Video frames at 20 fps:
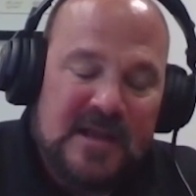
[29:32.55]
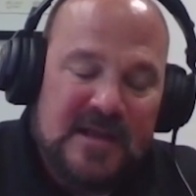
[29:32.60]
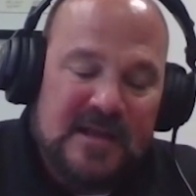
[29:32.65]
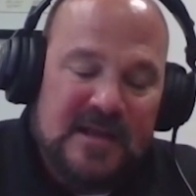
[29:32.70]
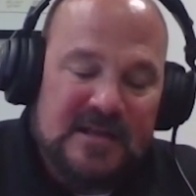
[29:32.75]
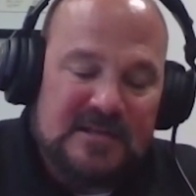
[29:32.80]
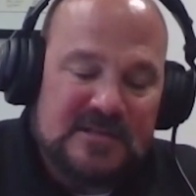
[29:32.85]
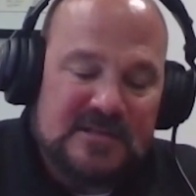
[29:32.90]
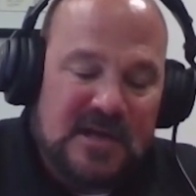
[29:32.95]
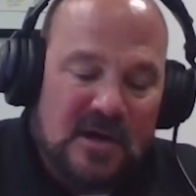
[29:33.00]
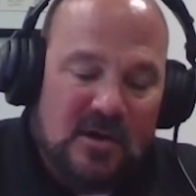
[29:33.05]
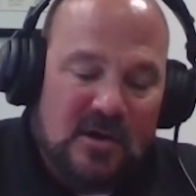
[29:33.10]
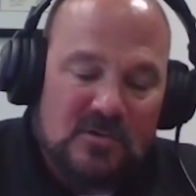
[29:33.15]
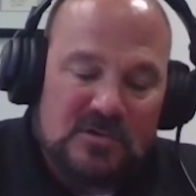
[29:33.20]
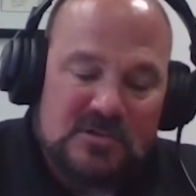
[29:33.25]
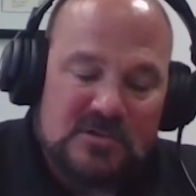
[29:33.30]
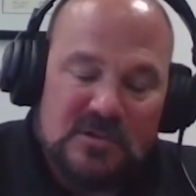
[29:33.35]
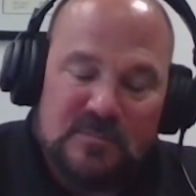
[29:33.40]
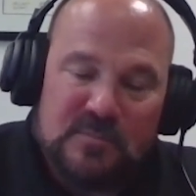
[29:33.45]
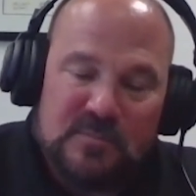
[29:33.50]
it
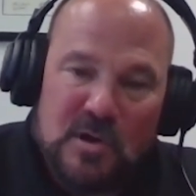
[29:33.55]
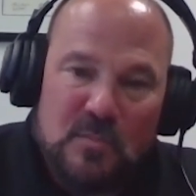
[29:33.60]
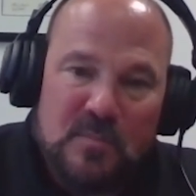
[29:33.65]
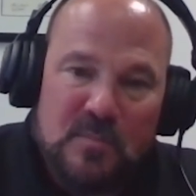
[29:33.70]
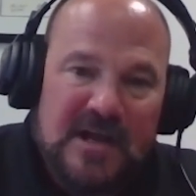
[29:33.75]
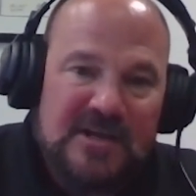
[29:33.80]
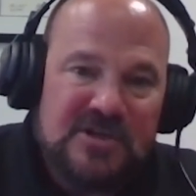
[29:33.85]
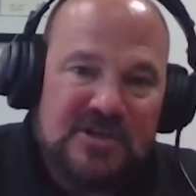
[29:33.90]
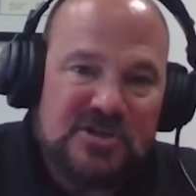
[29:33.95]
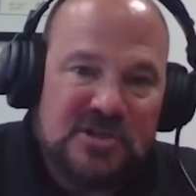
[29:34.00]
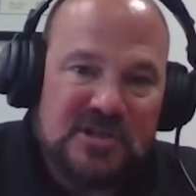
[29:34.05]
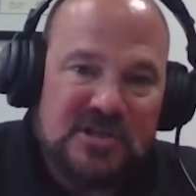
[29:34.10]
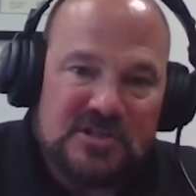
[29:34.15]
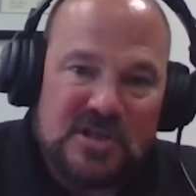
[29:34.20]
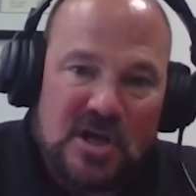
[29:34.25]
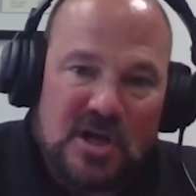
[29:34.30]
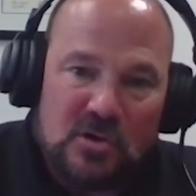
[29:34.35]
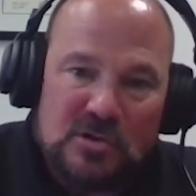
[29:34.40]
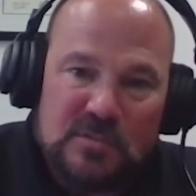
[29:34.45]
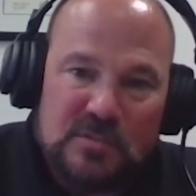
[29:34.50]
talked to probation, it
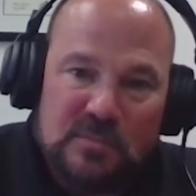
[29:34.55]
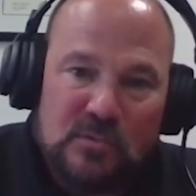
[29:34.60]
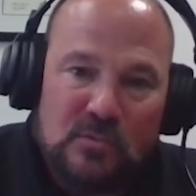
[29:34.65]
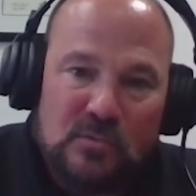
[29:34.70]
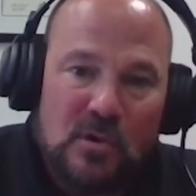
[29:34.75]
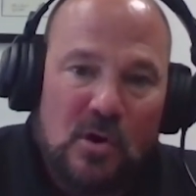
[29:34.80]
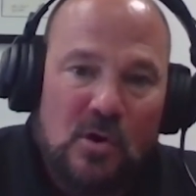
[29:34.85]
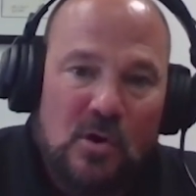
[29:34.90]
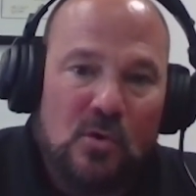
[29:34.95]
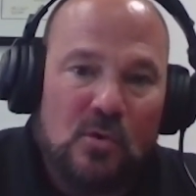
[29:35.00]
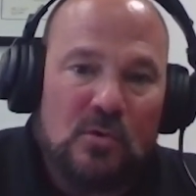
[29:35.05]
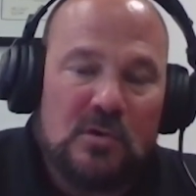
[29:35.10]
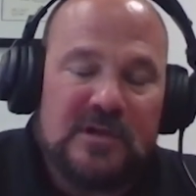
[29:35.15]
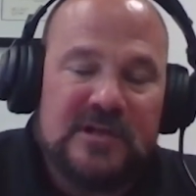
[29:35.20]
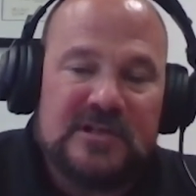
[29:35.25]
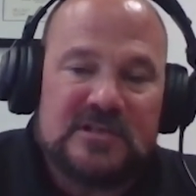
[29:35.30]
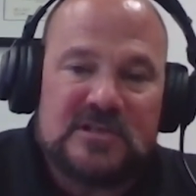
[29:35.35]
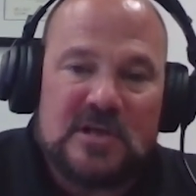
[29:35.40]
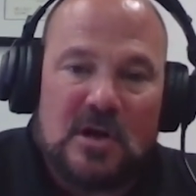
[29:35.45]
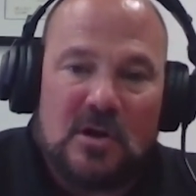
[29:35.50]
talked to parole,
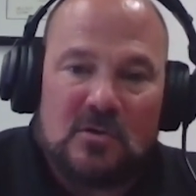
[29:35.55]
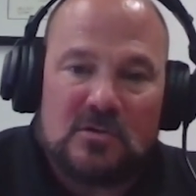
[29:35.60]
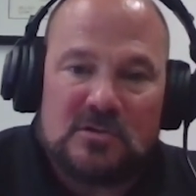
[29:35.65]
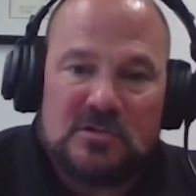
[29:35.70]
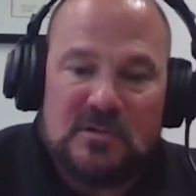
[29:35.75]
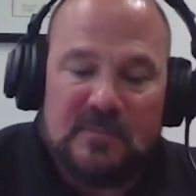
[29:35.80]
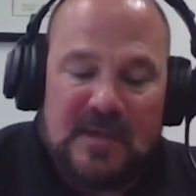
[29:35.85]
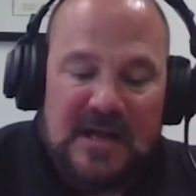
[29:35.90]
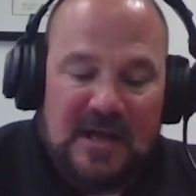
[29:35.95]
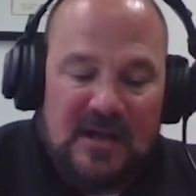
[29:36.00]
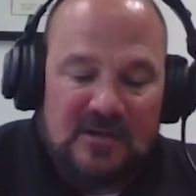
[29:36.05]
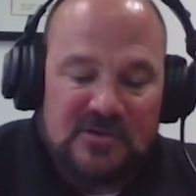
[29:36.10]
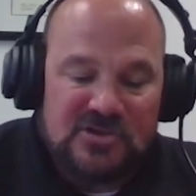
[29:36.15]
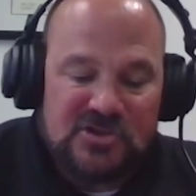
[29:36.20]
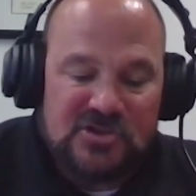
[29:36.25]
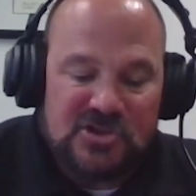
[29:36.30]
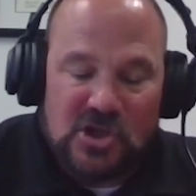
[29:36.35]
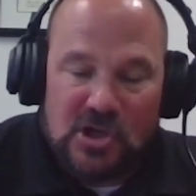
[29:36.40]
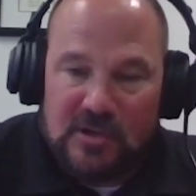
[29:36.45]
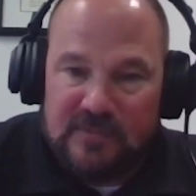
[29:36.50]
it talked about
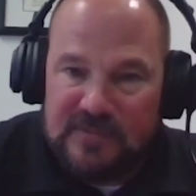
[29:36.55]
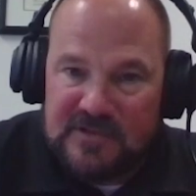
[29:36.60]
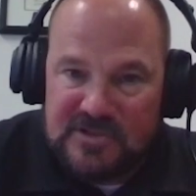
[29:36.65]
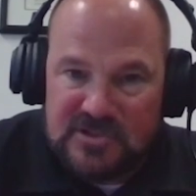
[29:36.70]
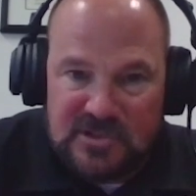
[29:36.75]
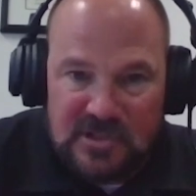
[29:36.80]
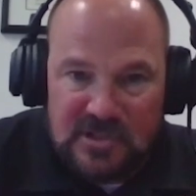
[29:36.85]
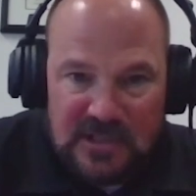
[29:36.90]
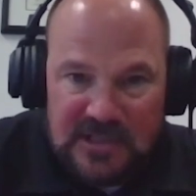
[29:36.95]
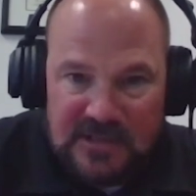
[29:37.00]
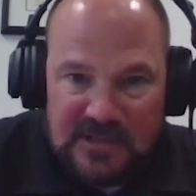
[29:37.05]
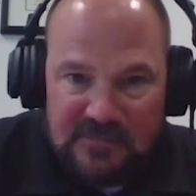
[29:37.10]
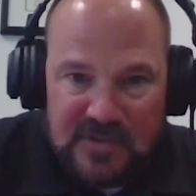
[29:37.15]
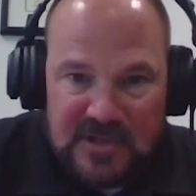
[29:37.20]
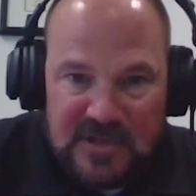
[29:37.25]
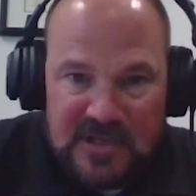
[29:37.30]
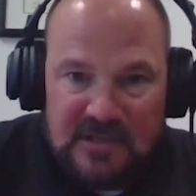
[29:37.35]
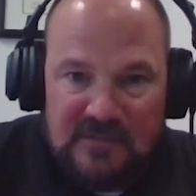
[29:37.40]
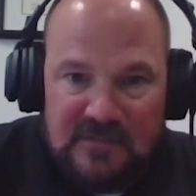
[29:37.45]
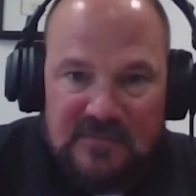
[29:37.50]
service
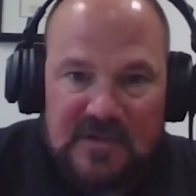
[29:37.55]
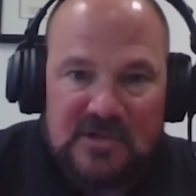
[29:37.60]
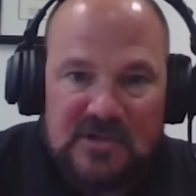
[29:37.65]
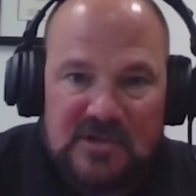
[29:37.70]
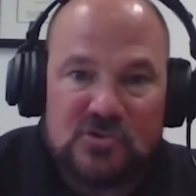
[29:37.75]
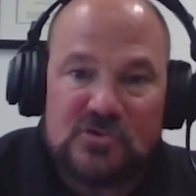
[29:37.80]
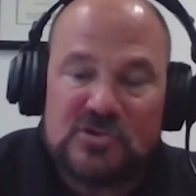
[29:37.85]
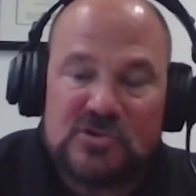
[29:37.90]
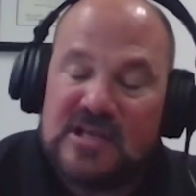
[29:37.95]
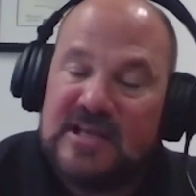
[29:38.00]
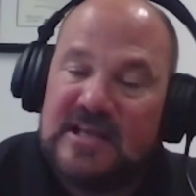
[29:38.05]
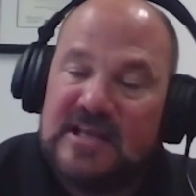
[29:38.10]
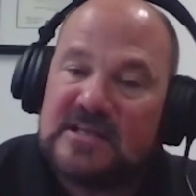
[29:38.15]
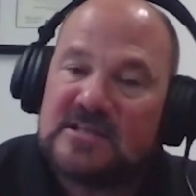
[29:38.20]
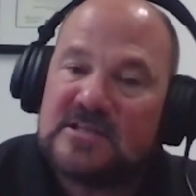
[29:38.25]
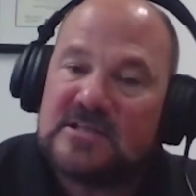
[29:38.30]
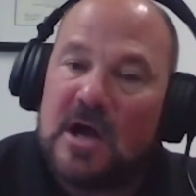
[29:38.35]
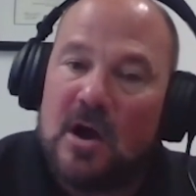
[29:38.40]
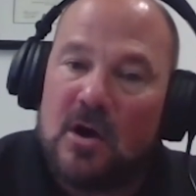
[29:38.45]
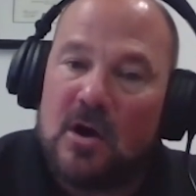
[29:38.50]
delivery individuals,
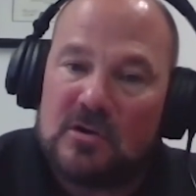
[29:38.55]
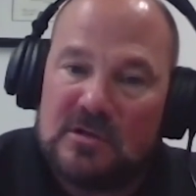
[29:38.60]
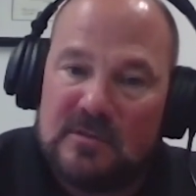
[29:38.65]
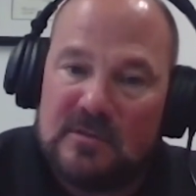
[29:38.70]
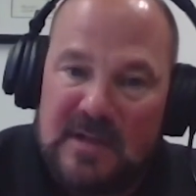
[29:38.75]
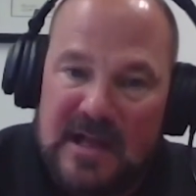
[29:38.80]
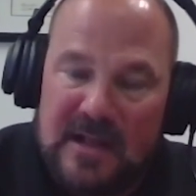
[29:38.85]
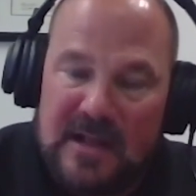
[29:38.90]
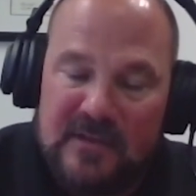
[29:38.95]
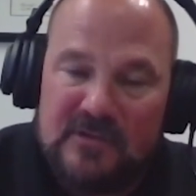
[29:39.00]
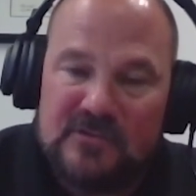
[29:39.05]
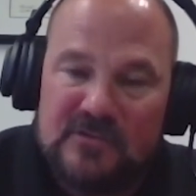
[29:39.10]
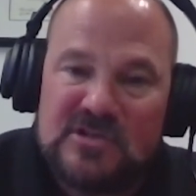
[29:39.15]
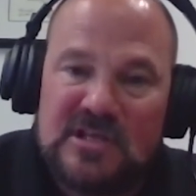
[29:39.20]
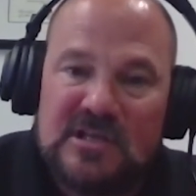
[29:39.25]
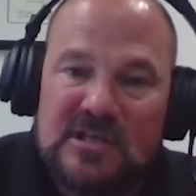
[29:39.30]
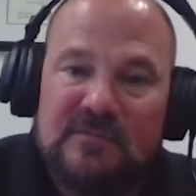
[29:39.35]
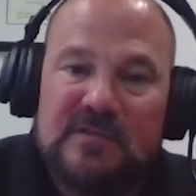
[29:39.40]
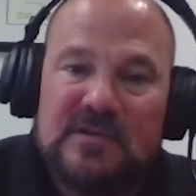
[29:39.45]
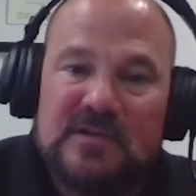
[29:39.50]
it talked about those
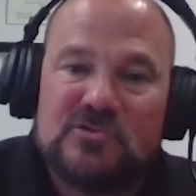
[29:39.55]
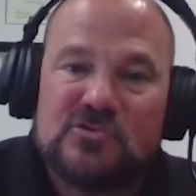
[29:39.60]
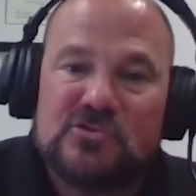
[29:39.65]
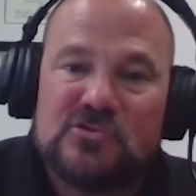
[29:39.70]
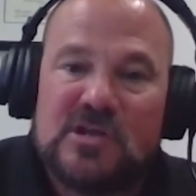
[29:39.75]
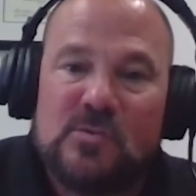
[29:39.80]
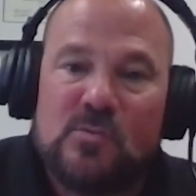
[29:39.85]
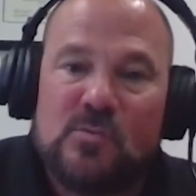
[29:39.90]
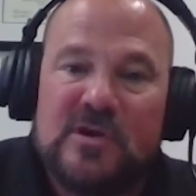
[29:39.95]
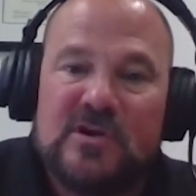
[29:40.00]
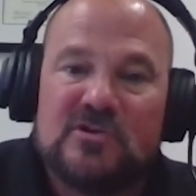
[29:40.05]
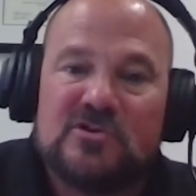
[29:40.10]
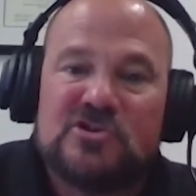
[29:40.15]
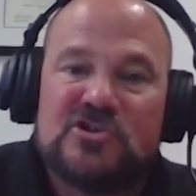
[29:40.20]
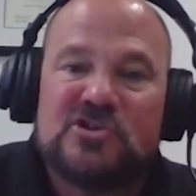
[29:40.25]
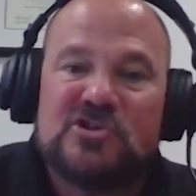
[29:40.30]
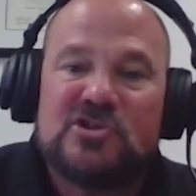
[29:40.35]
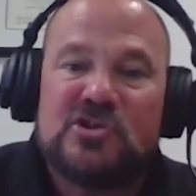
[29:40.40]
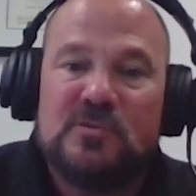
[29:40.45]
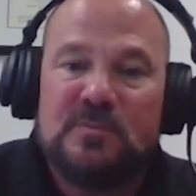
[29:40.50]
individuals that we are
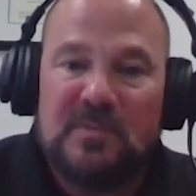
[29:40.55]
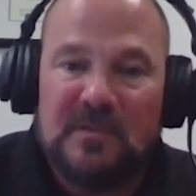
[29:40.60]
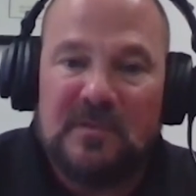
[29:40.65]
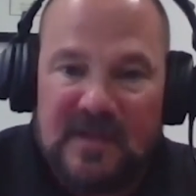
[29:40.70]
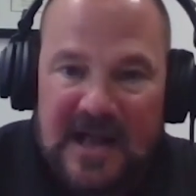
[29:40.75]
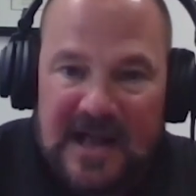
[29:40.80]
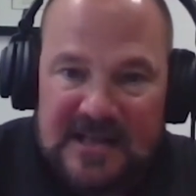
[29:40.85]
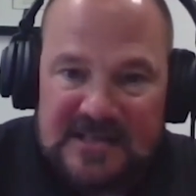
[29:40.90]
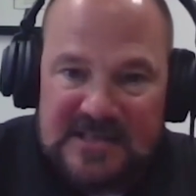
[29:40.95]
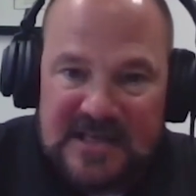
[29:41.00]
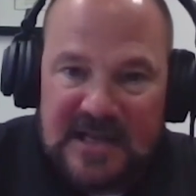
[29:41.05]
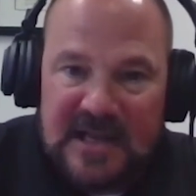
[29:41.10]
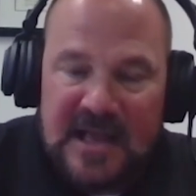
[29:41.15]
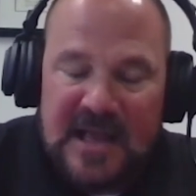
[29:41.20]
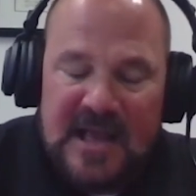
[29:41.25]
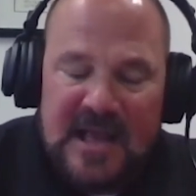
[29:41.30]
supervising.